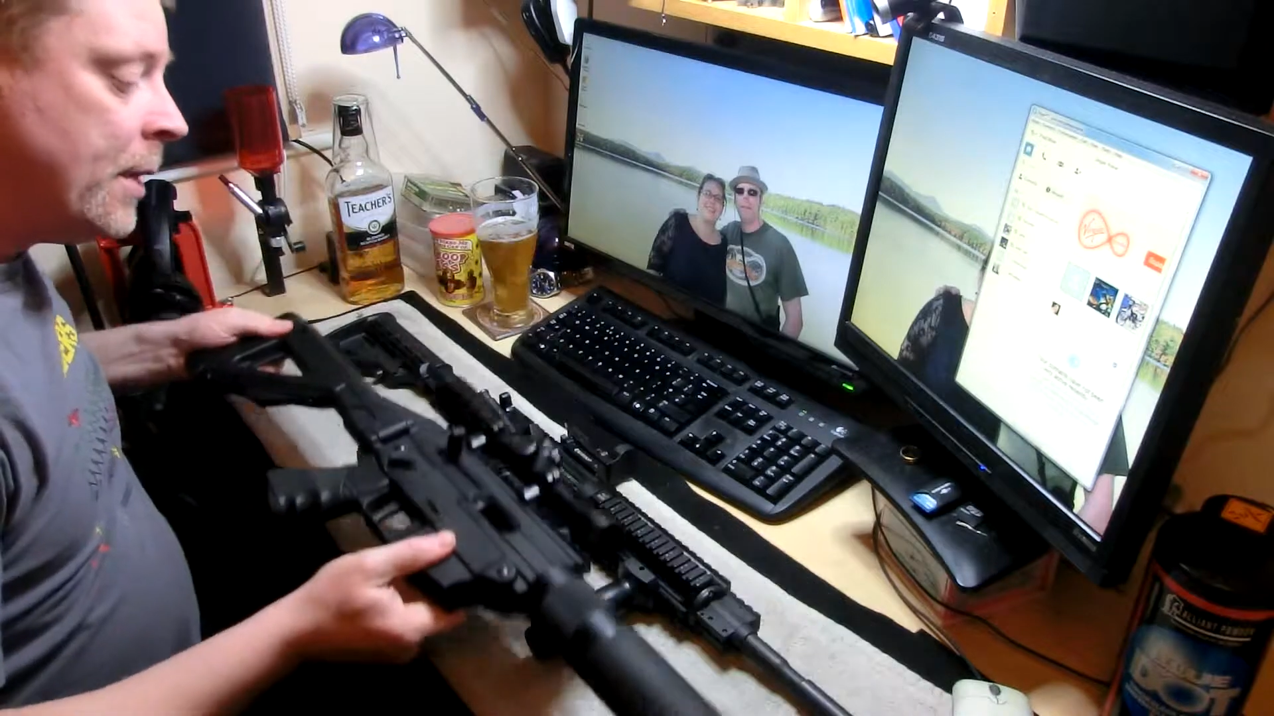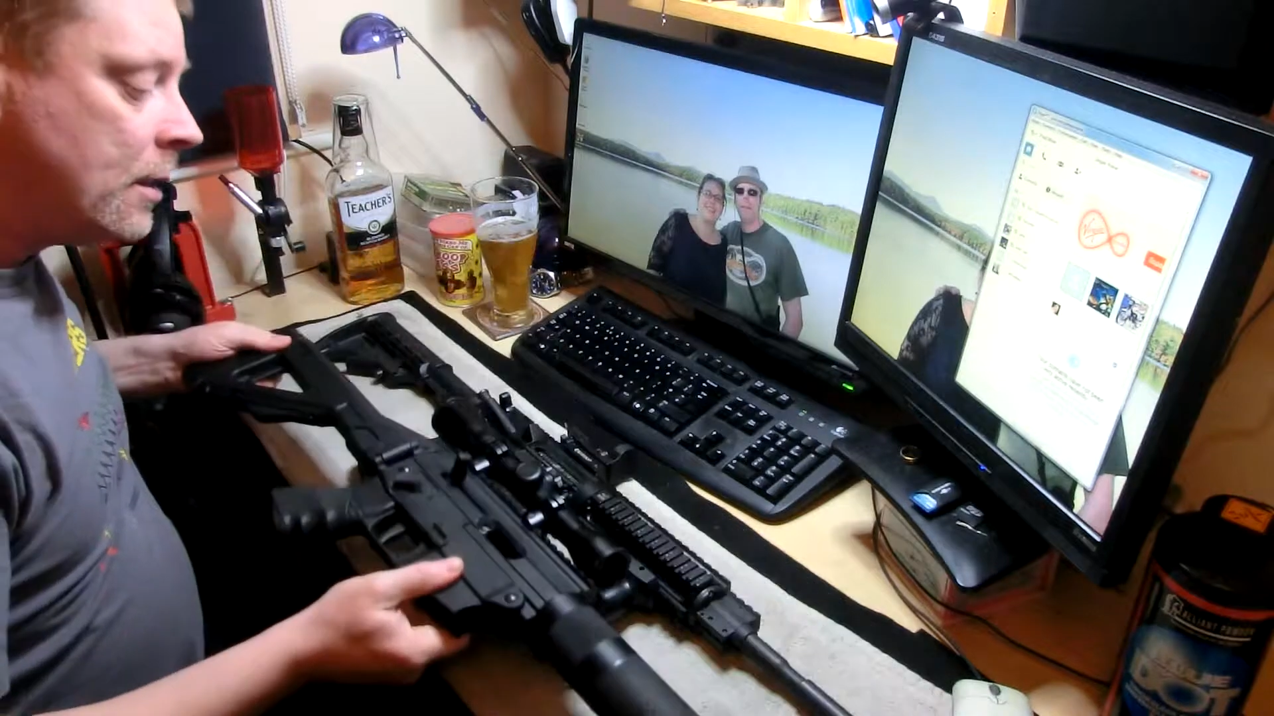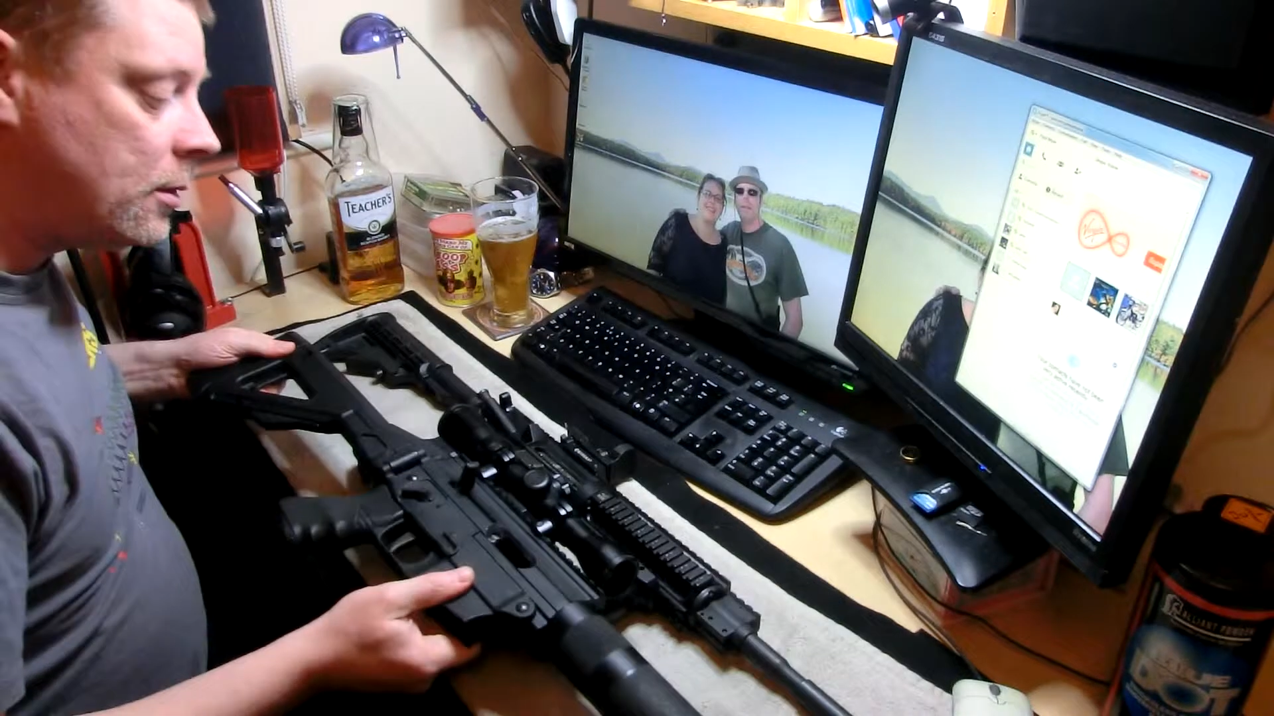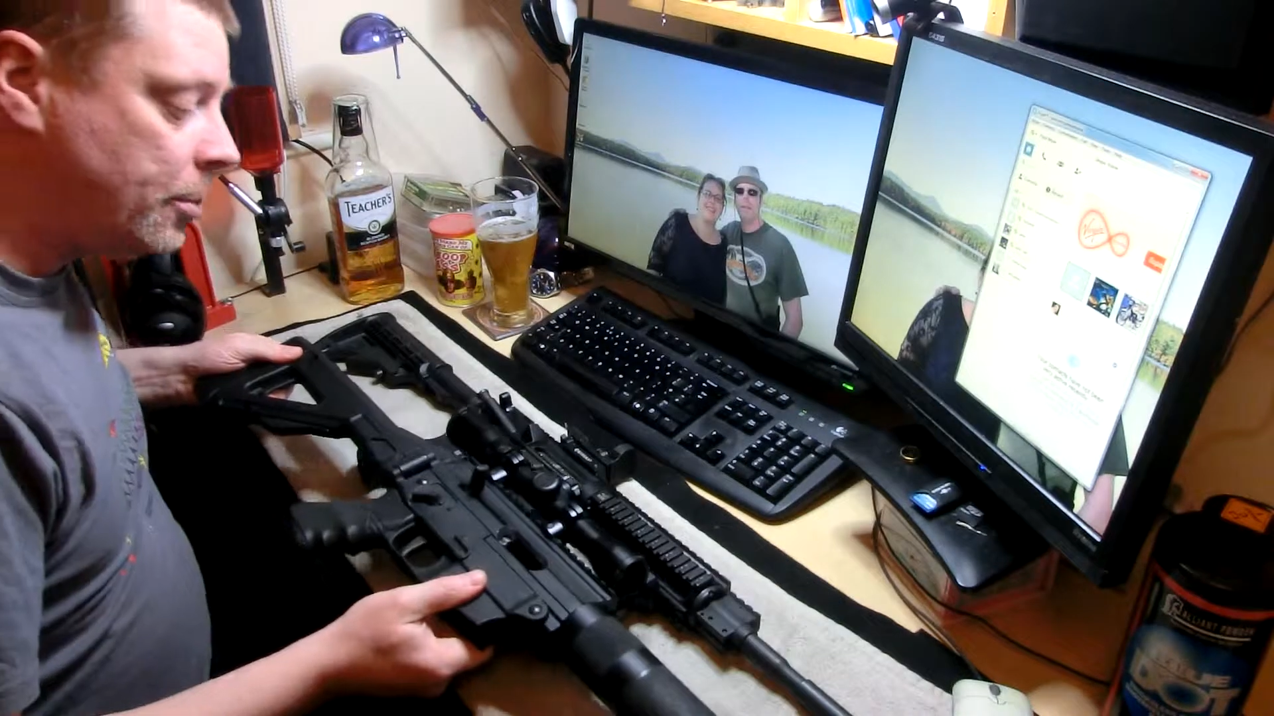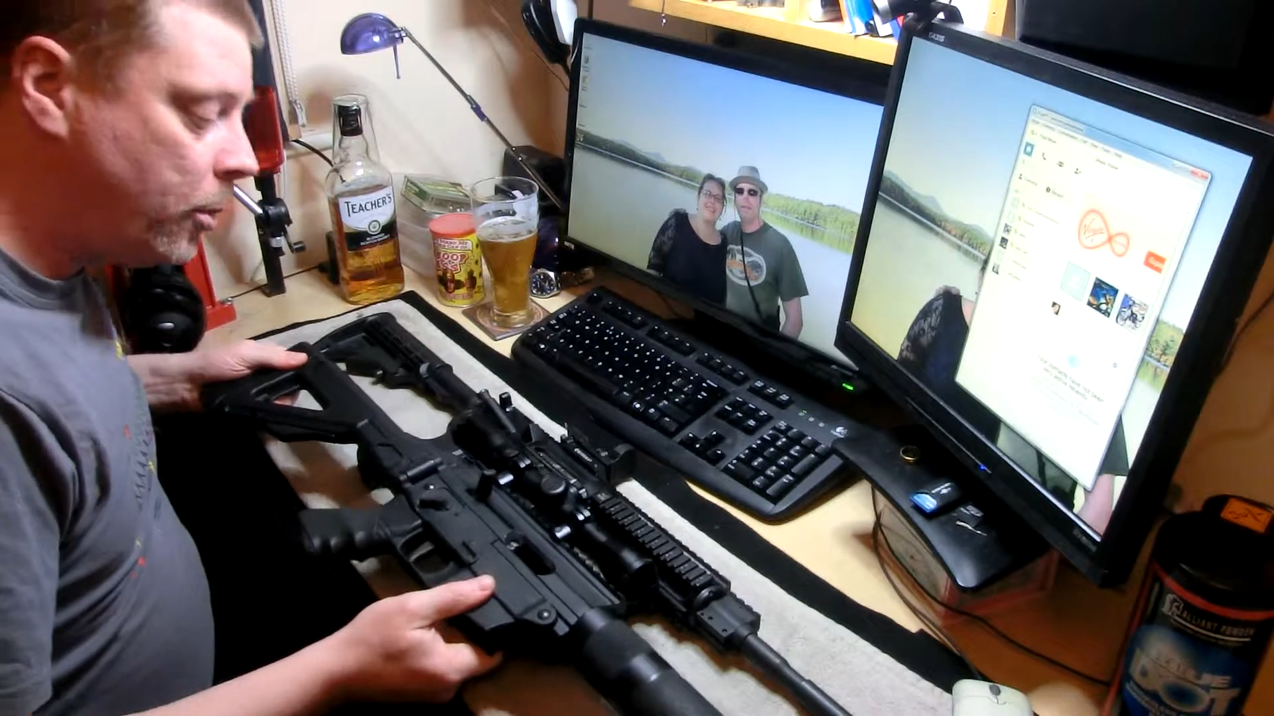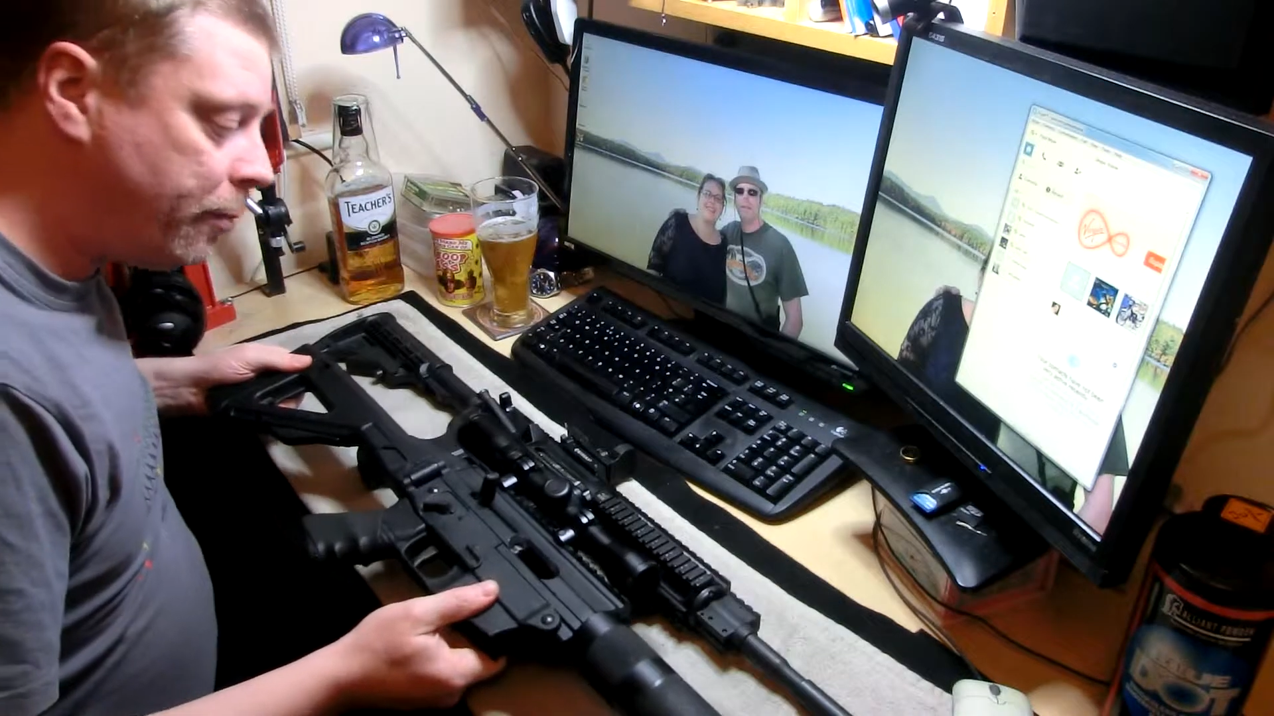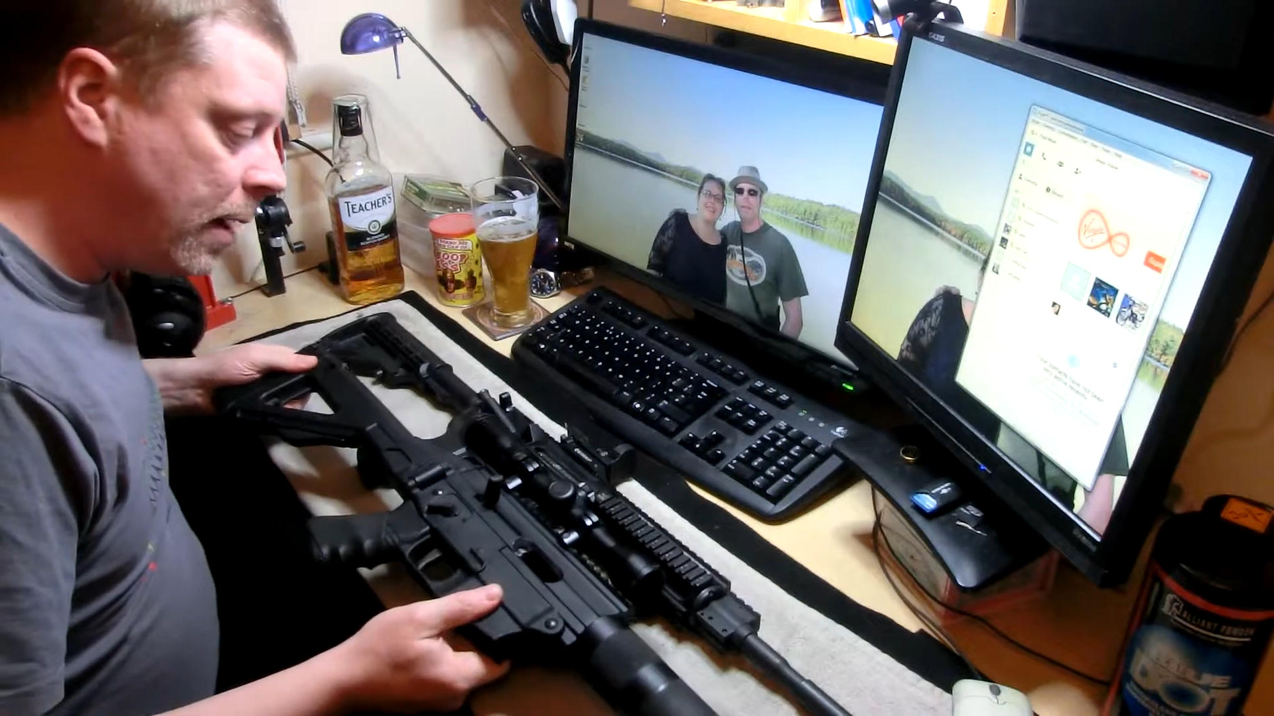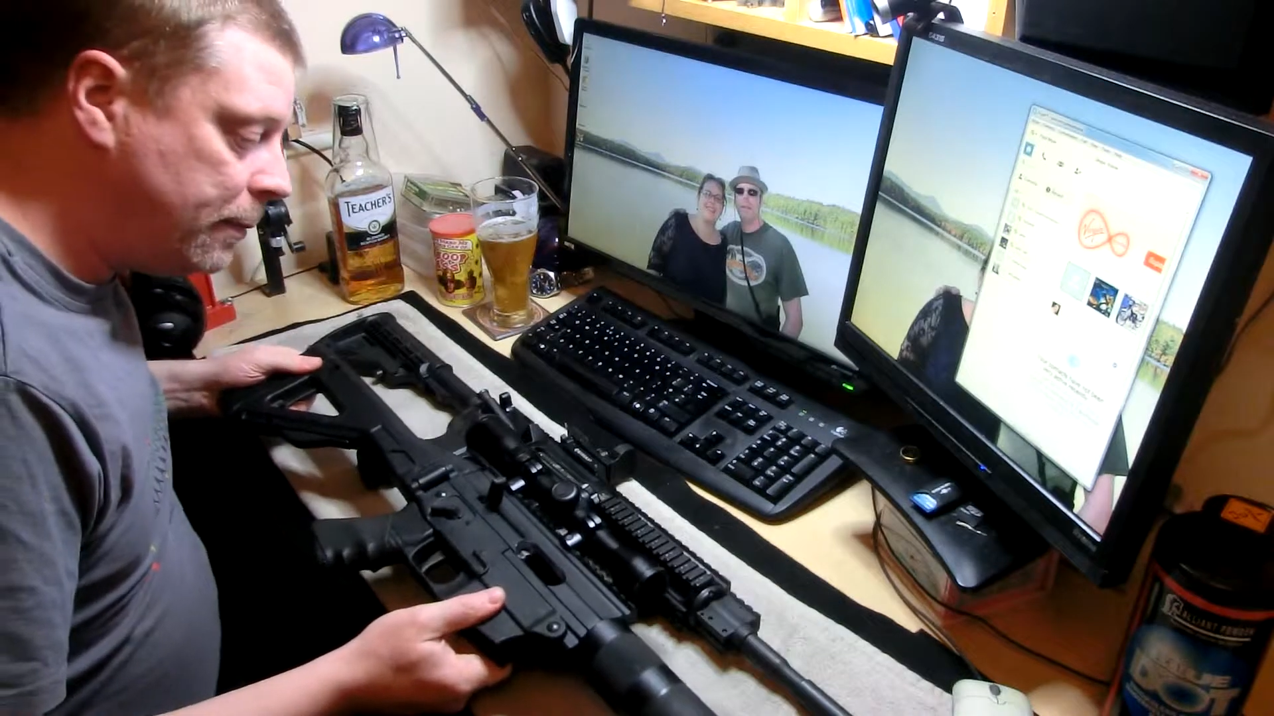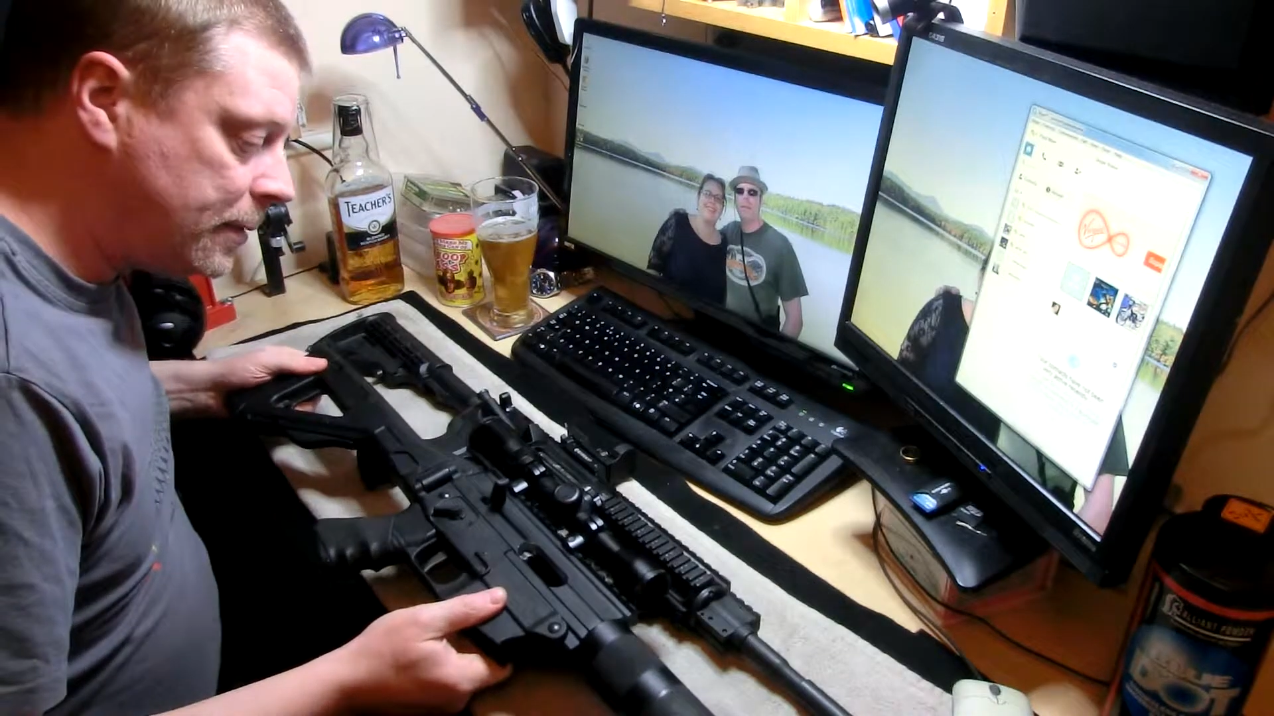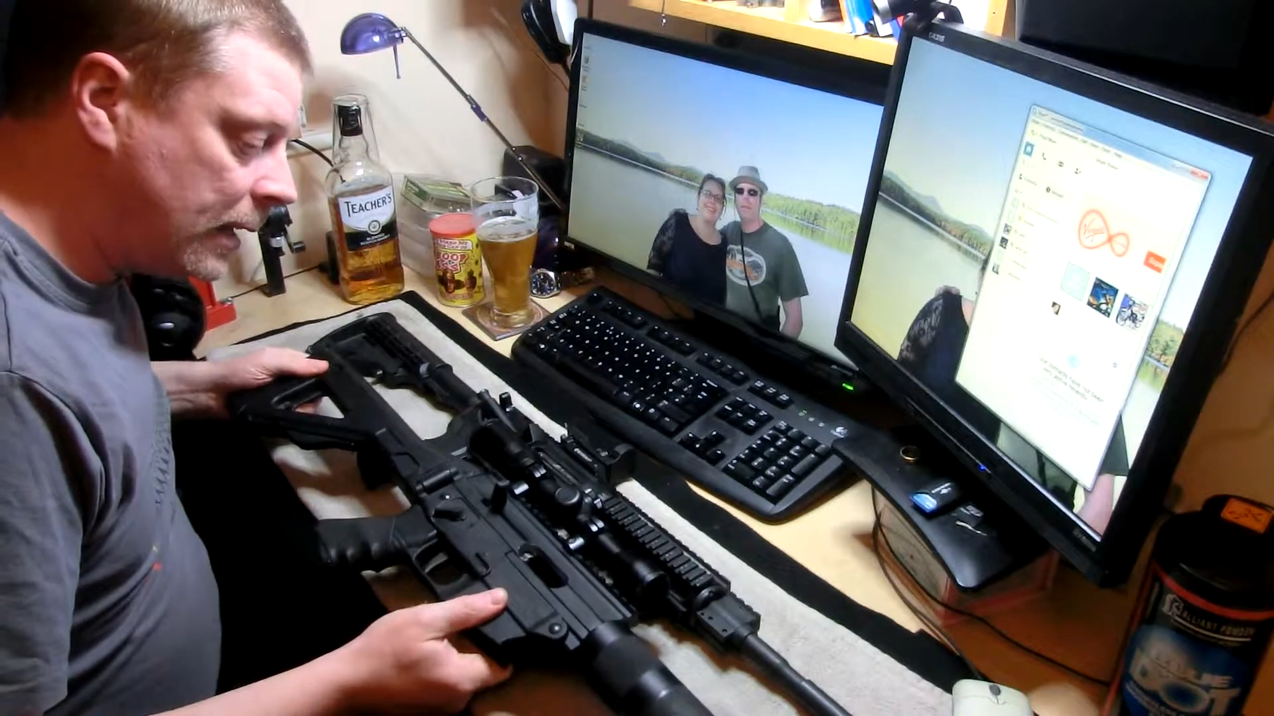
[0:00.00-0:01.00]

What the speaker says: So both rifles